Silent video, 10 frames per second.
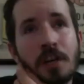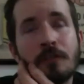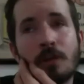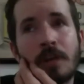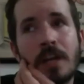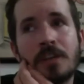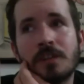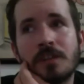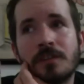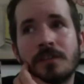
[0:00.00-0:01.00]
of
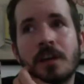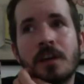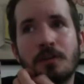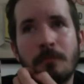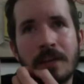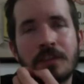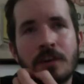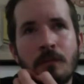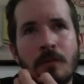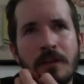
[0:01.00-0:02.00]
locations. New
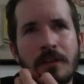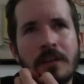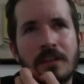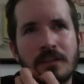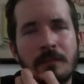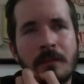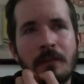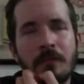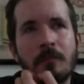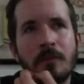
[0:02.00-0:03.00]
Mexico, I think, is the main
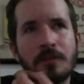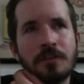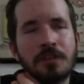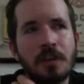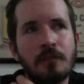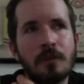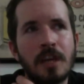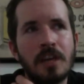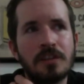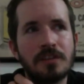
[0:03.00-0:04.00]
one, but there's a ton of
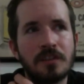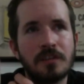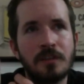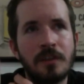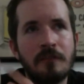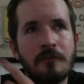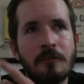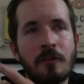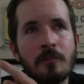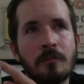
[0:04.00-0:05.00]
locations because they
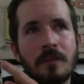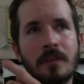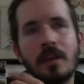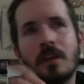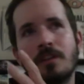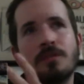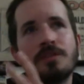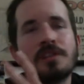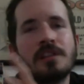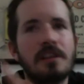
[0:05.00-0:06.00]
film.
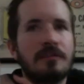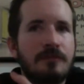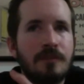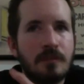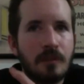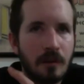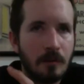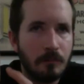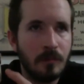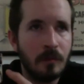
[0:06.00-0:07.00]
Usually, if a
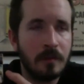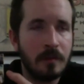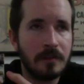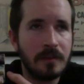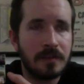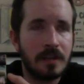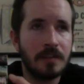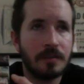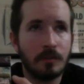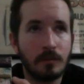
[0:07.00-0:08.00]
movie of this
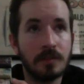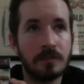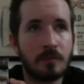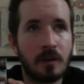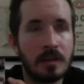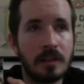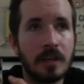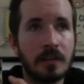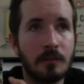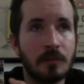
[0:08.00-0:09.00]
nature, which is probably
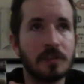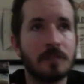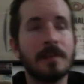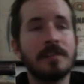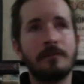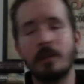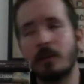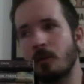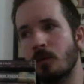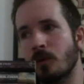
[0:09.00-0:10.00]
not the most expensive thing
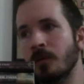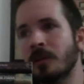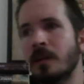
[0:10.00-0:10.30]
in the world,